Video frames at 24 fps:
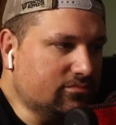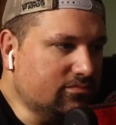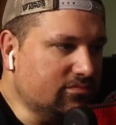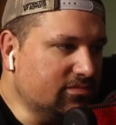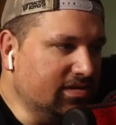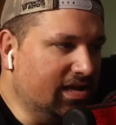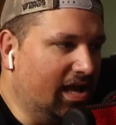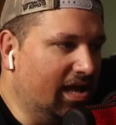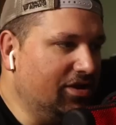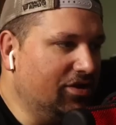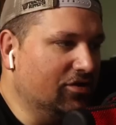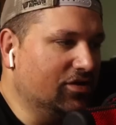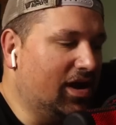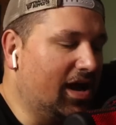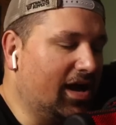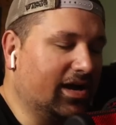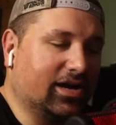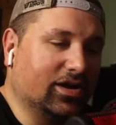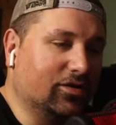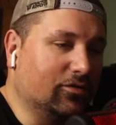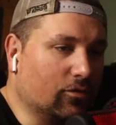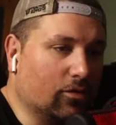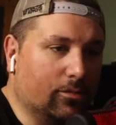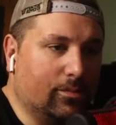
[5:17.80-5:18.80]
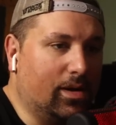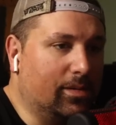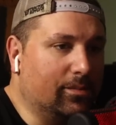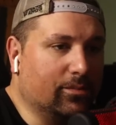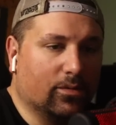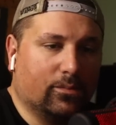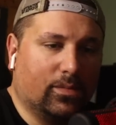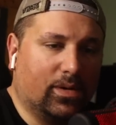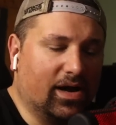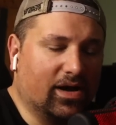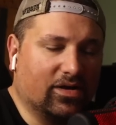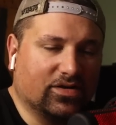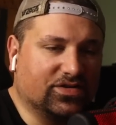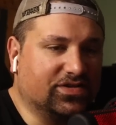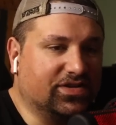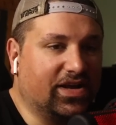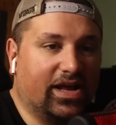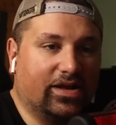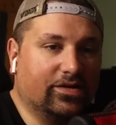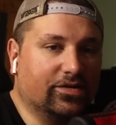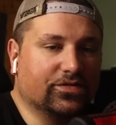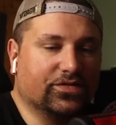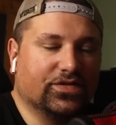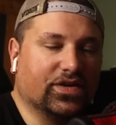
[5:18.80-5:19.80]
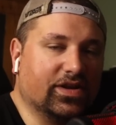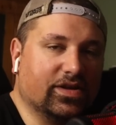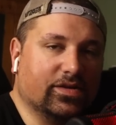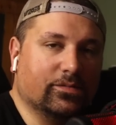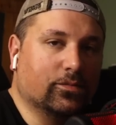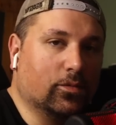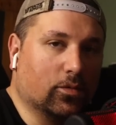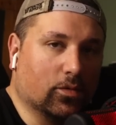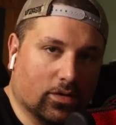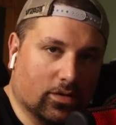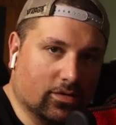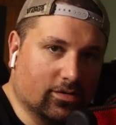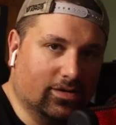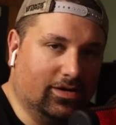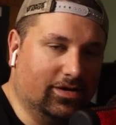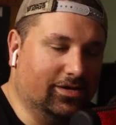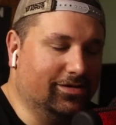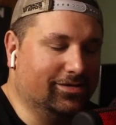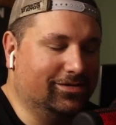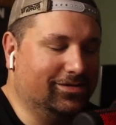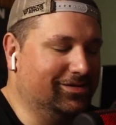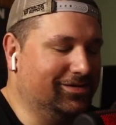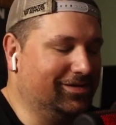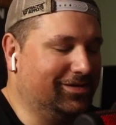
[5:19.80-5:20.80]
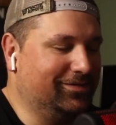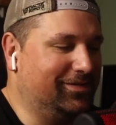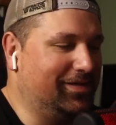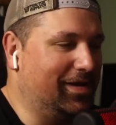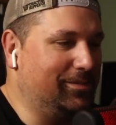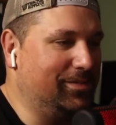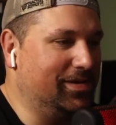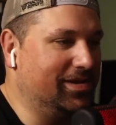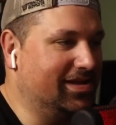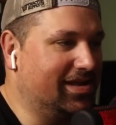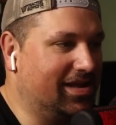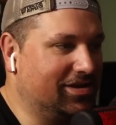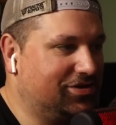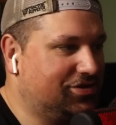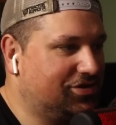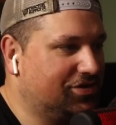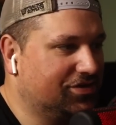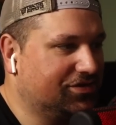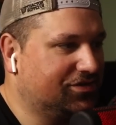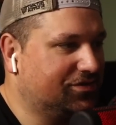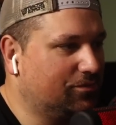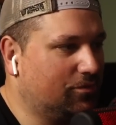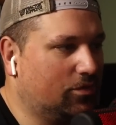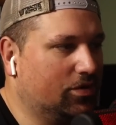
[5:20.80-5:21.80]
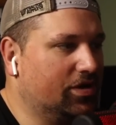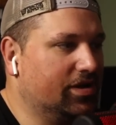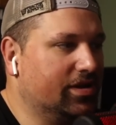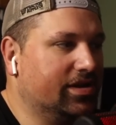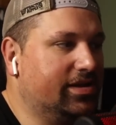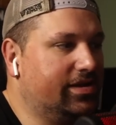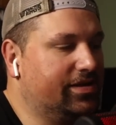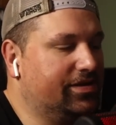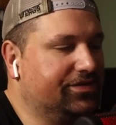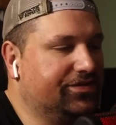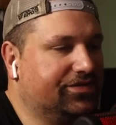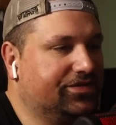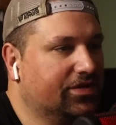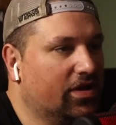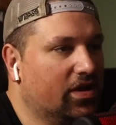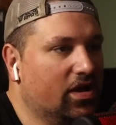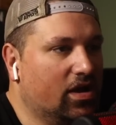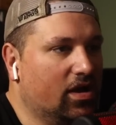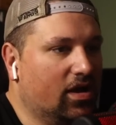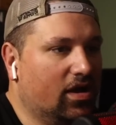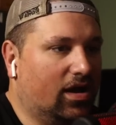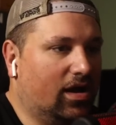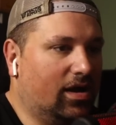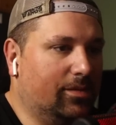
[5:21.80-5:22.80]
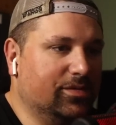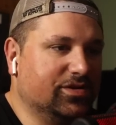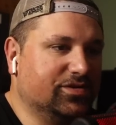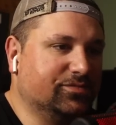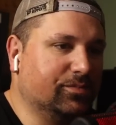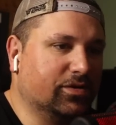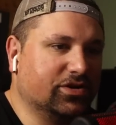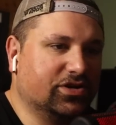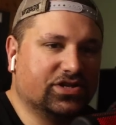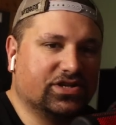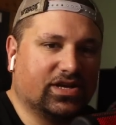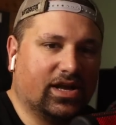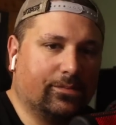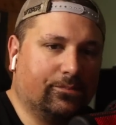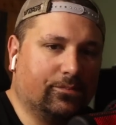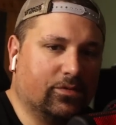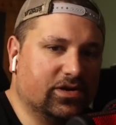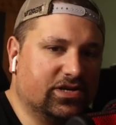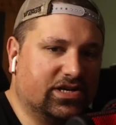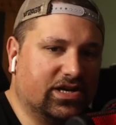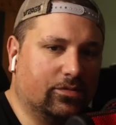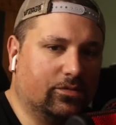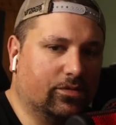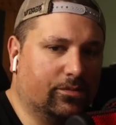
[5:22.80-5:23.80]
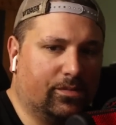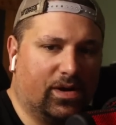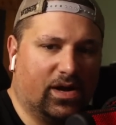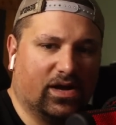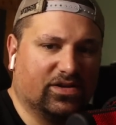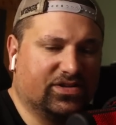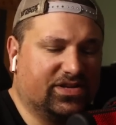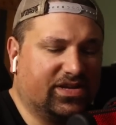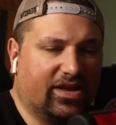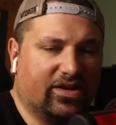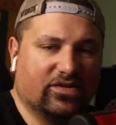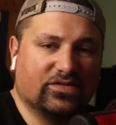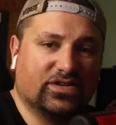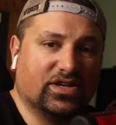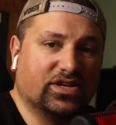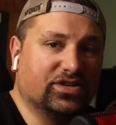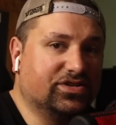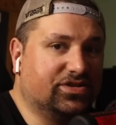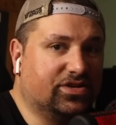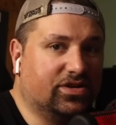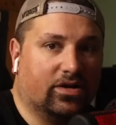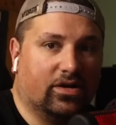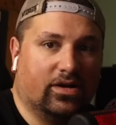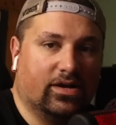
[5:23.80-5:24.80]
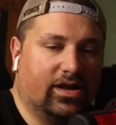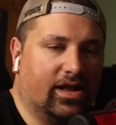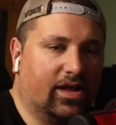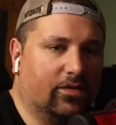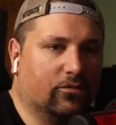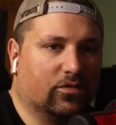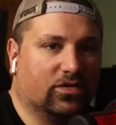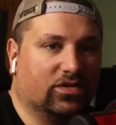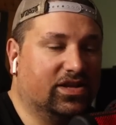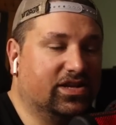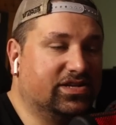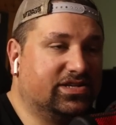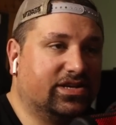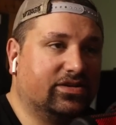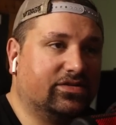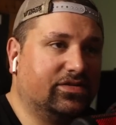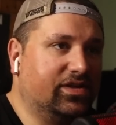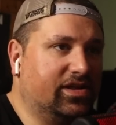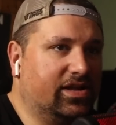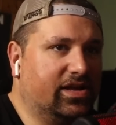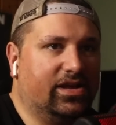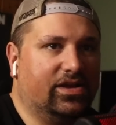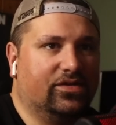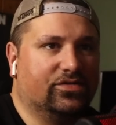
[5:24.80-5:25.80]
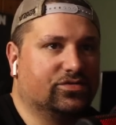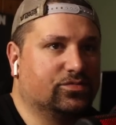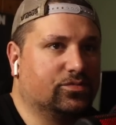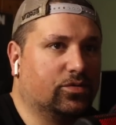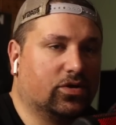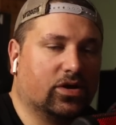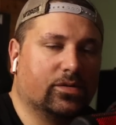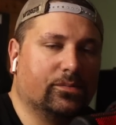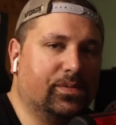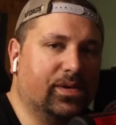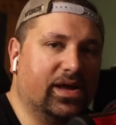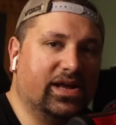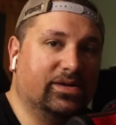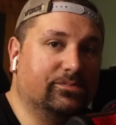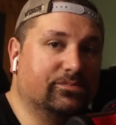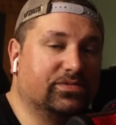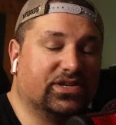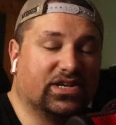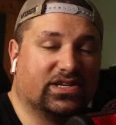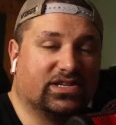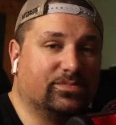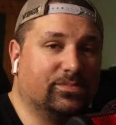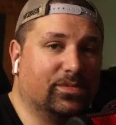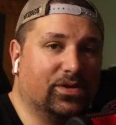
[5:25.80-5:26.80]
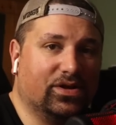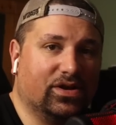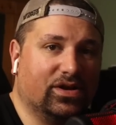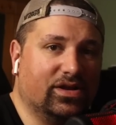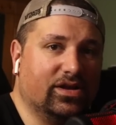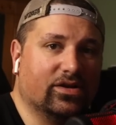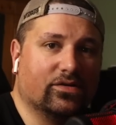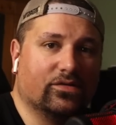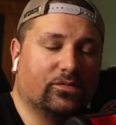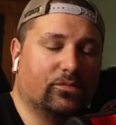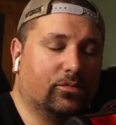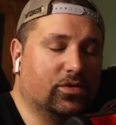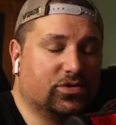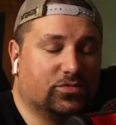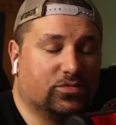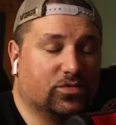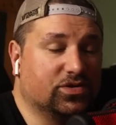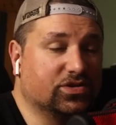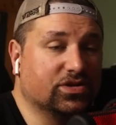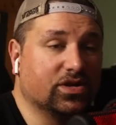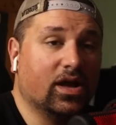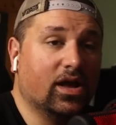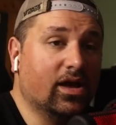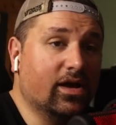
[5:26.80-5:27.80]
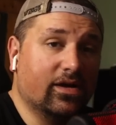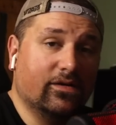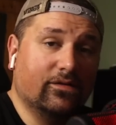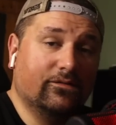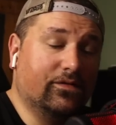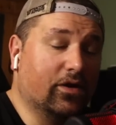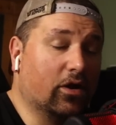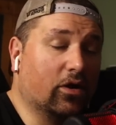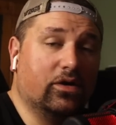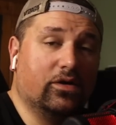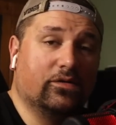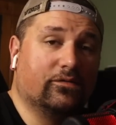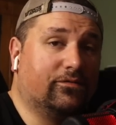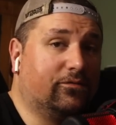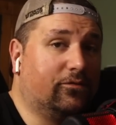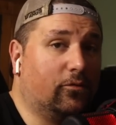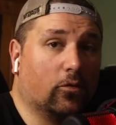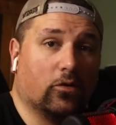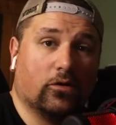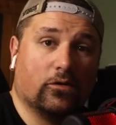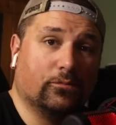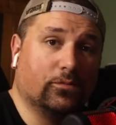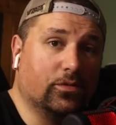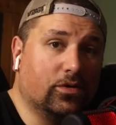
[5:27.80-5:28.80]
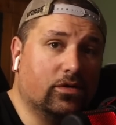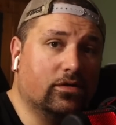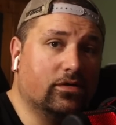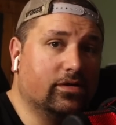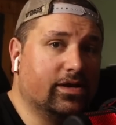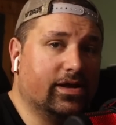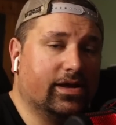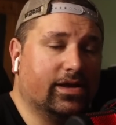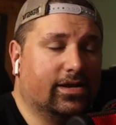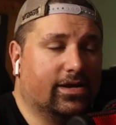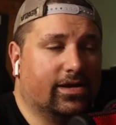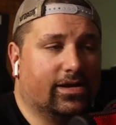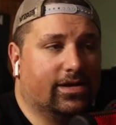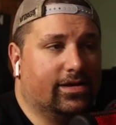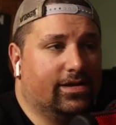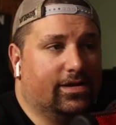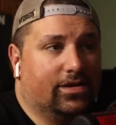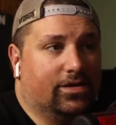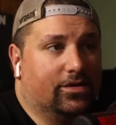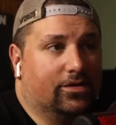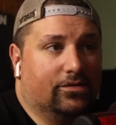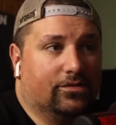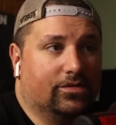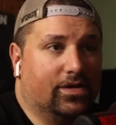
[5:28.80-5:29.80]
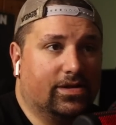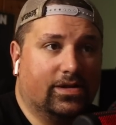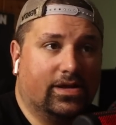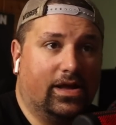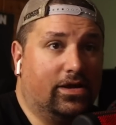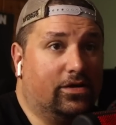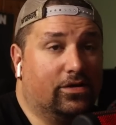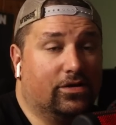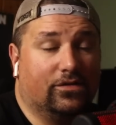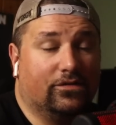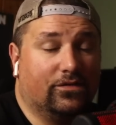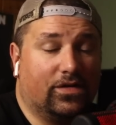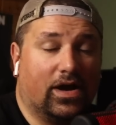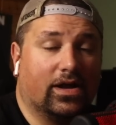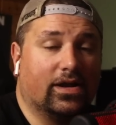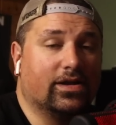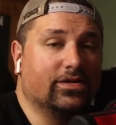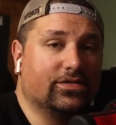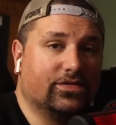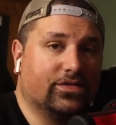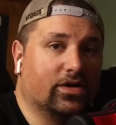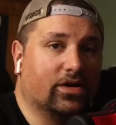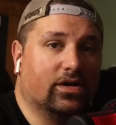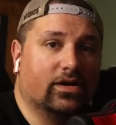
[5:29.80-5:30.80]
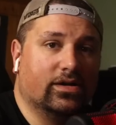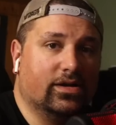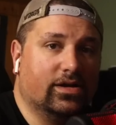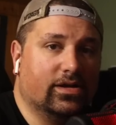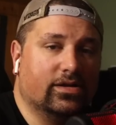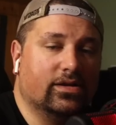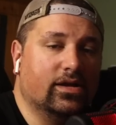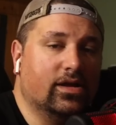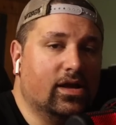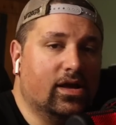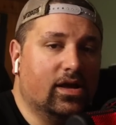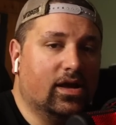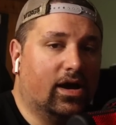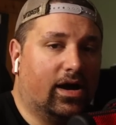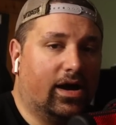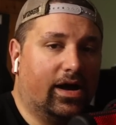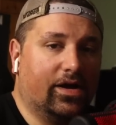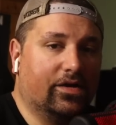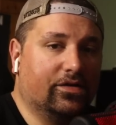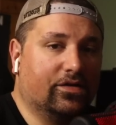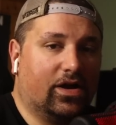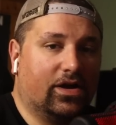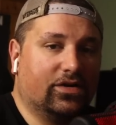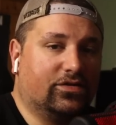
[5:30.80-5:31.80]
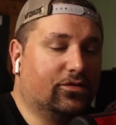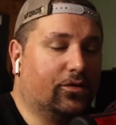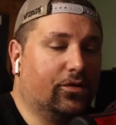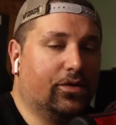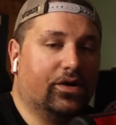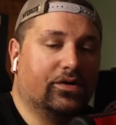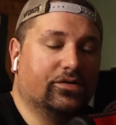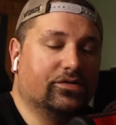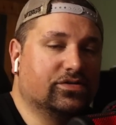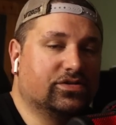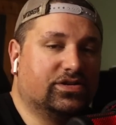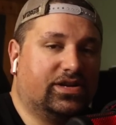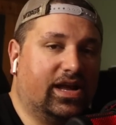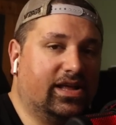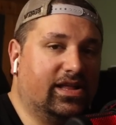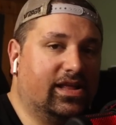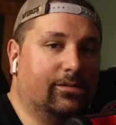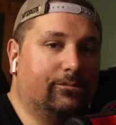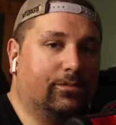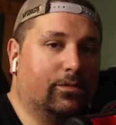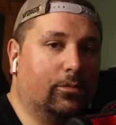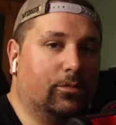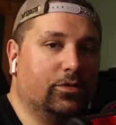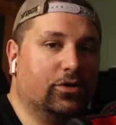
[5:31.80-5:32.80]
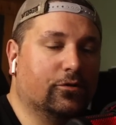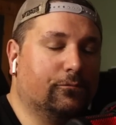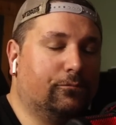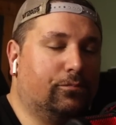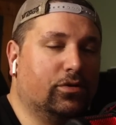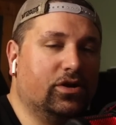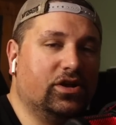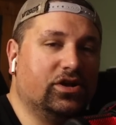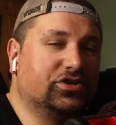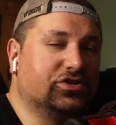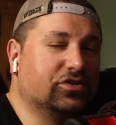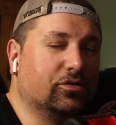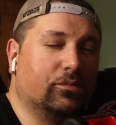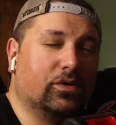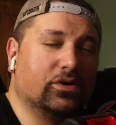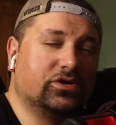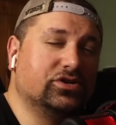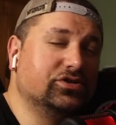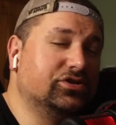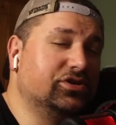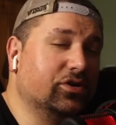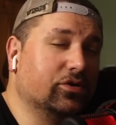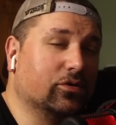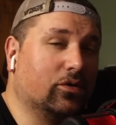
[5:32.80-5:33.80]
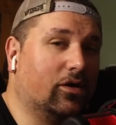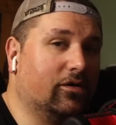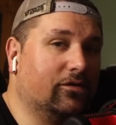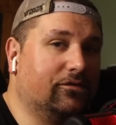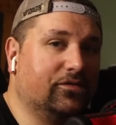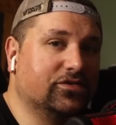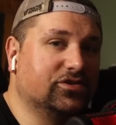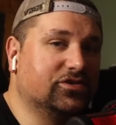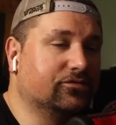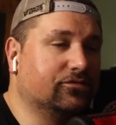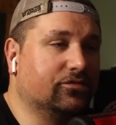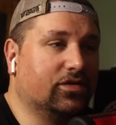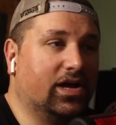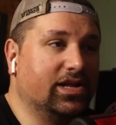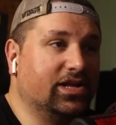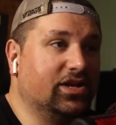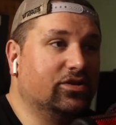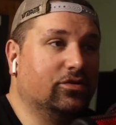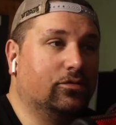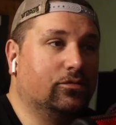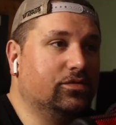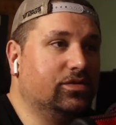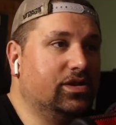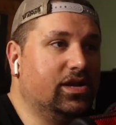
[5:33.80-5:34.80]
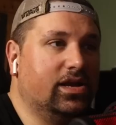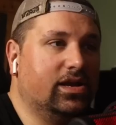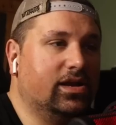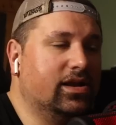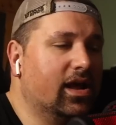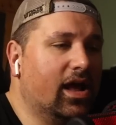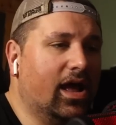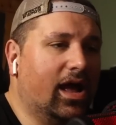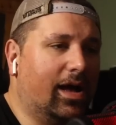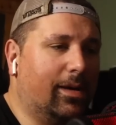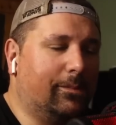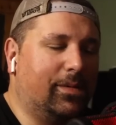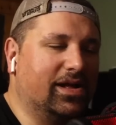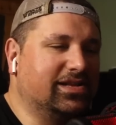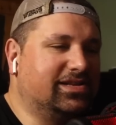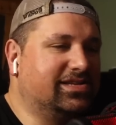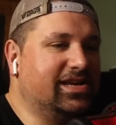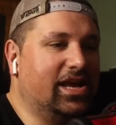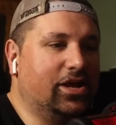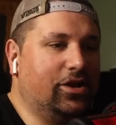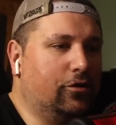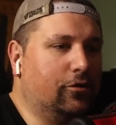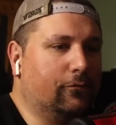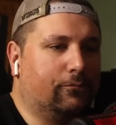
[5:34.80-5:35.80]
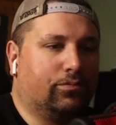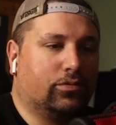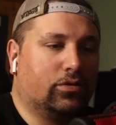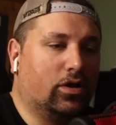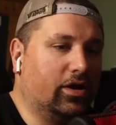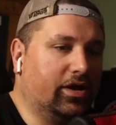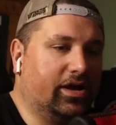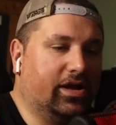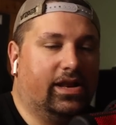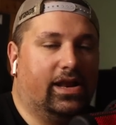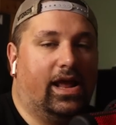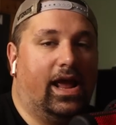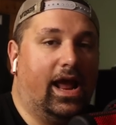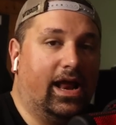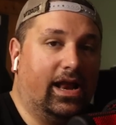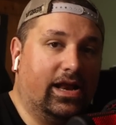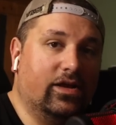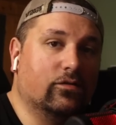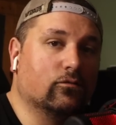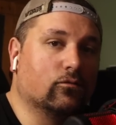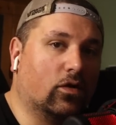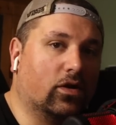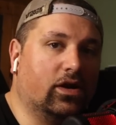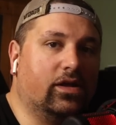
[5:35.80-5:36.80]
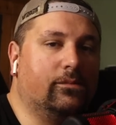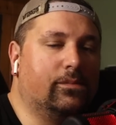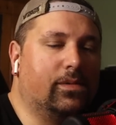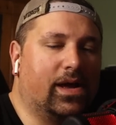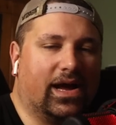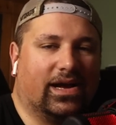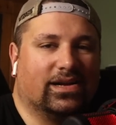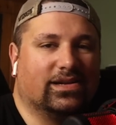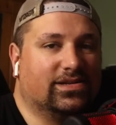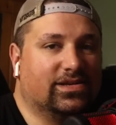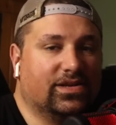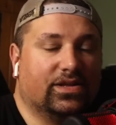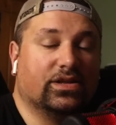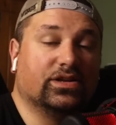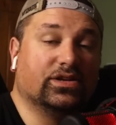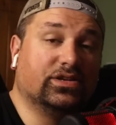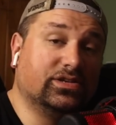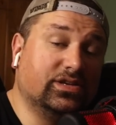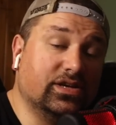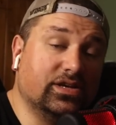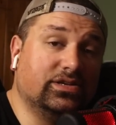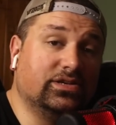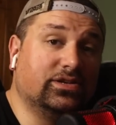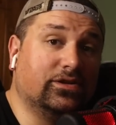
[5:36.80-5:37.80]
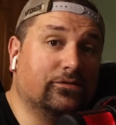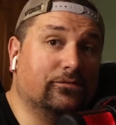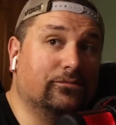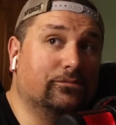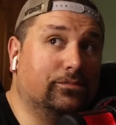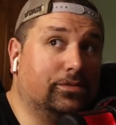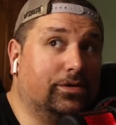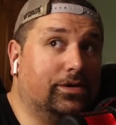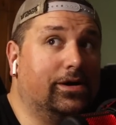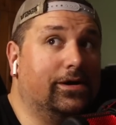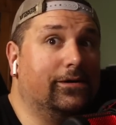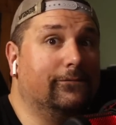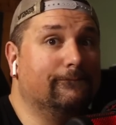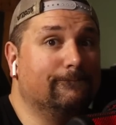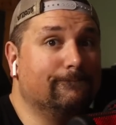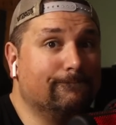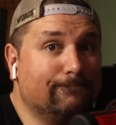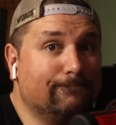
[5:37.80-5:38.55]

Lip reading: and you're not going to remember Miles Sanders anymore. I mean, that's just what it is. As much as I appreciate what Miles Sanders has done, that realistically, the Eagles weren't going to pay him $6 million a year, which was very affordable. And, you know, and they could have got it done. And I totally understand that. But when you're putting so much into your offensive line, you don't need, I'm not saying you could plug in any running back into this system, but